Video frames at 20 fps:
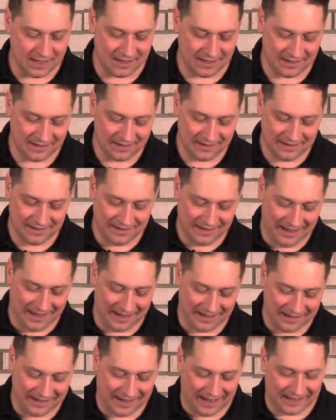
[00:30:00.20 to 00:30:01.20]
I,
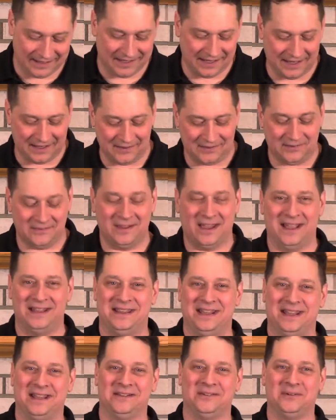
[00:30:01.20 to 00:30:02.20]
I, think it's, I
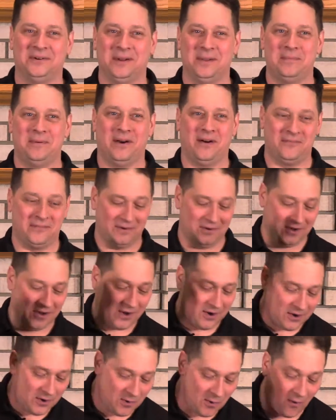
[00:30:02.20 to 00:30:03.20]
think it's really powerful.
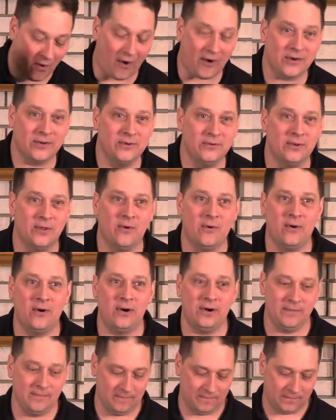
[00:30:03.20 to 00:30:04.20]
Who are you,
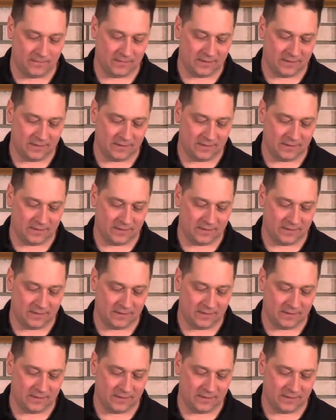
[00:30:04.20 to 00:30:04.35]
Lord?